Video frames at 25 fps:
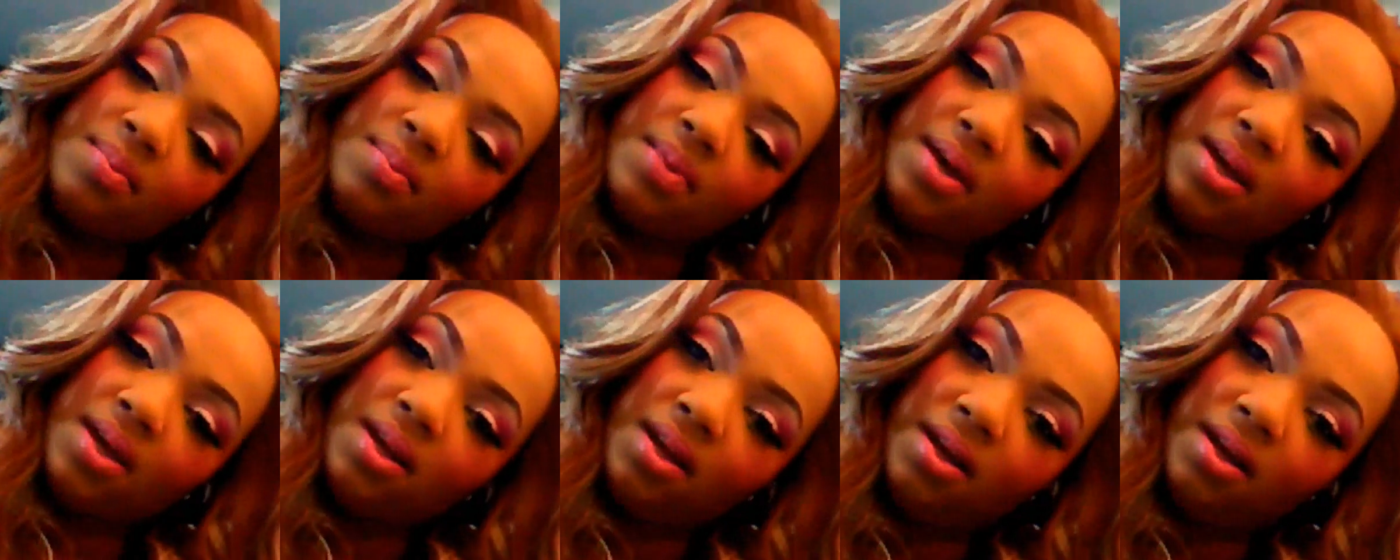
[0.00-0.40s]

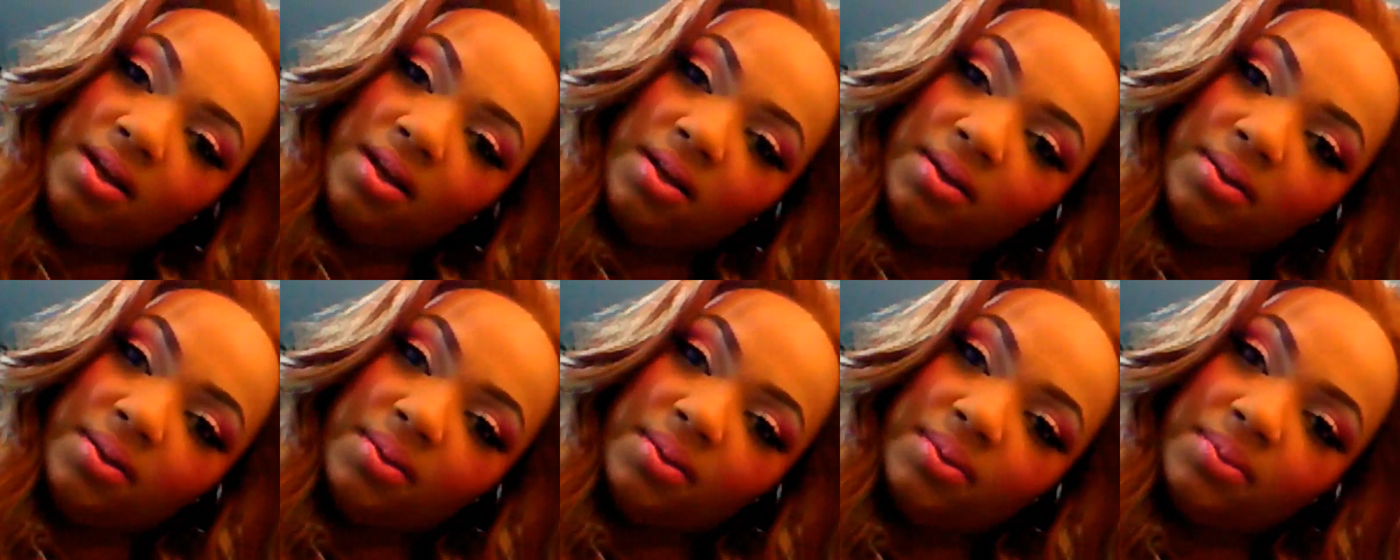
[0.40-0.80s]
But
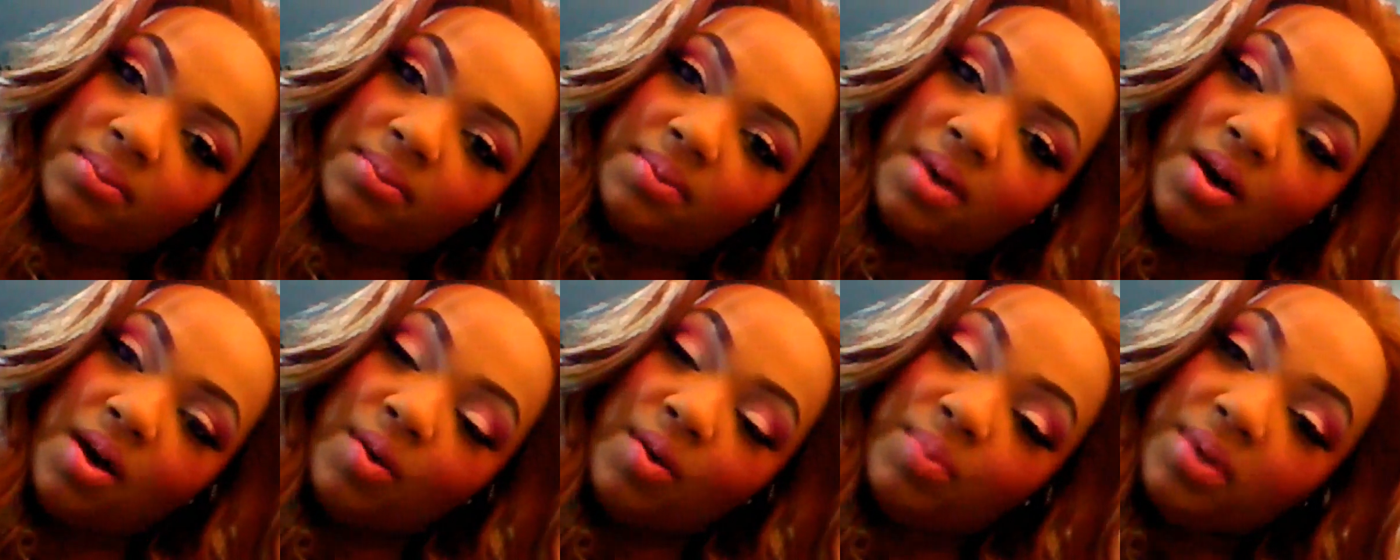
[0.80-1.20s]

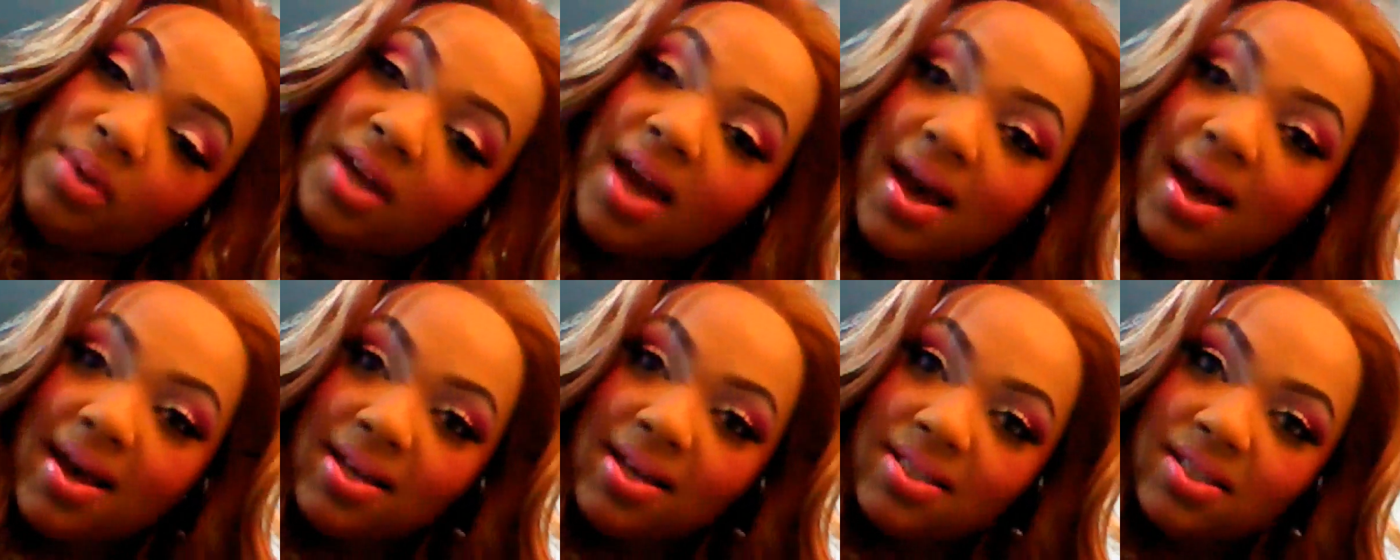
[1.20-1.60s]
I hope
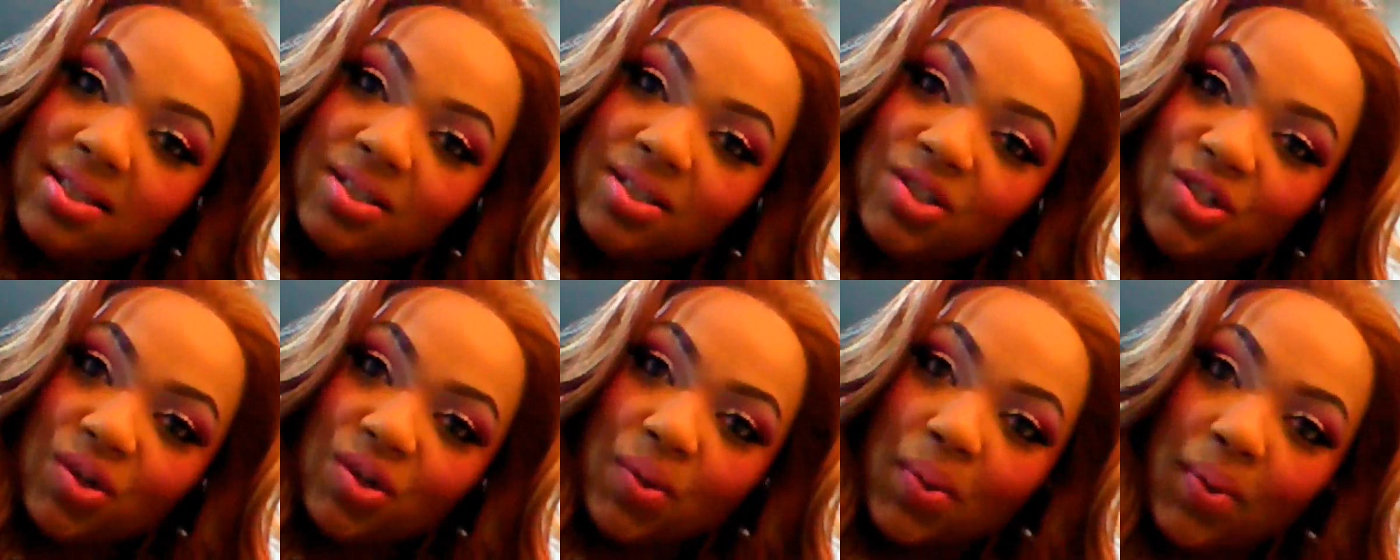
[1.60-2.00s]
you guys
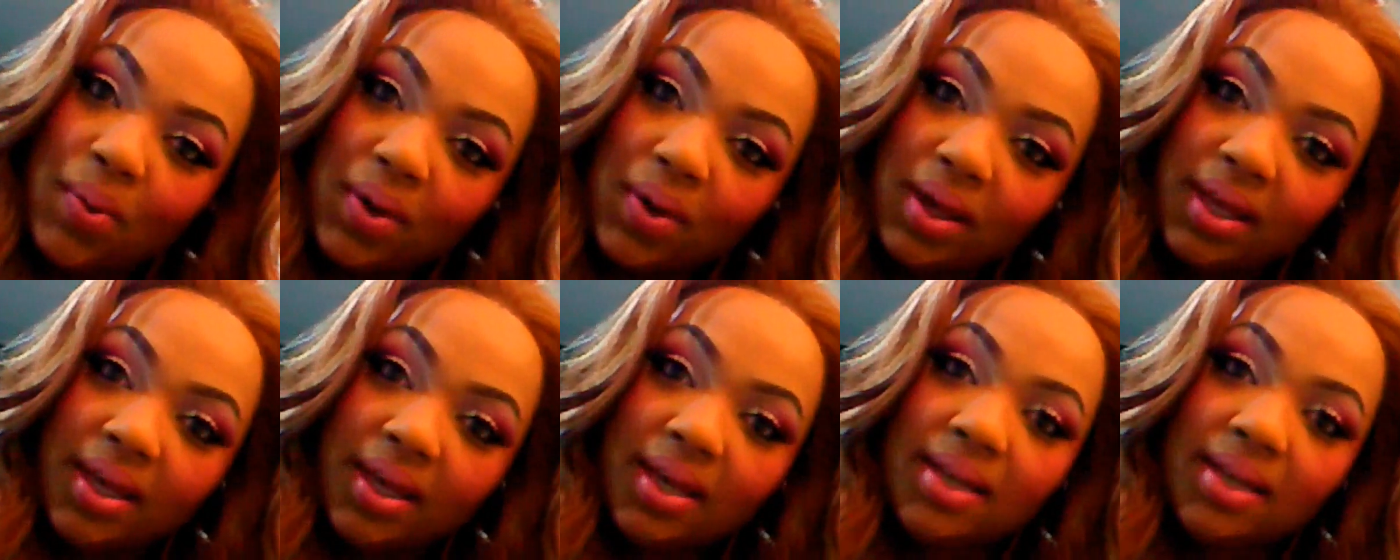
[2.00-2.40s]

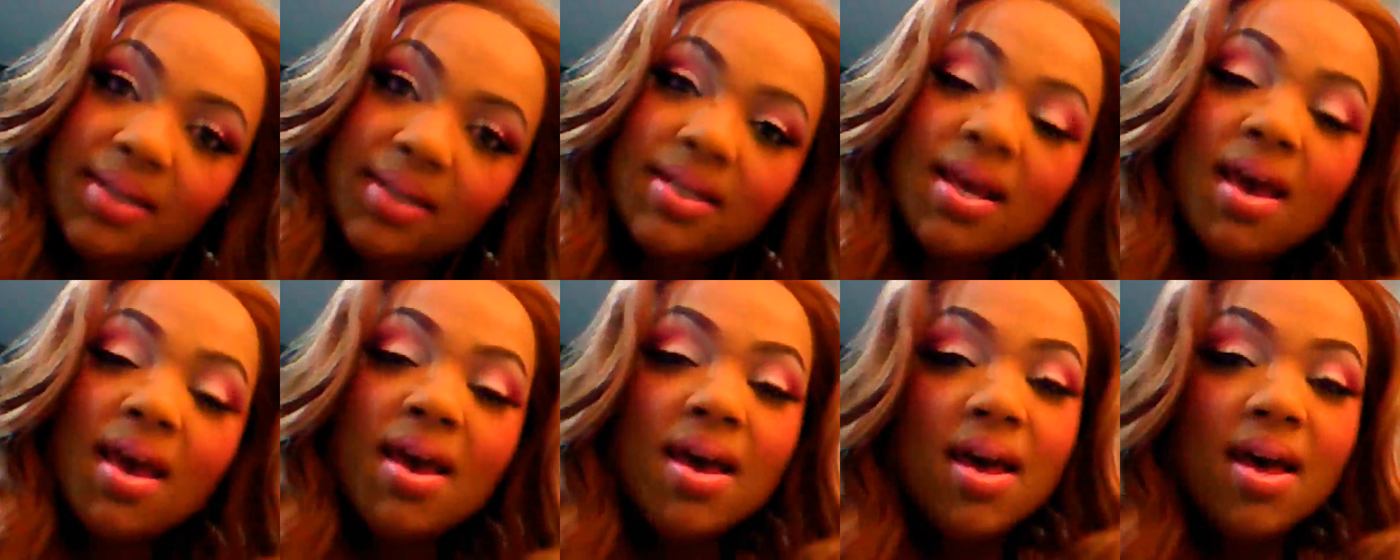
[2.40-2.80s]
enjoyed.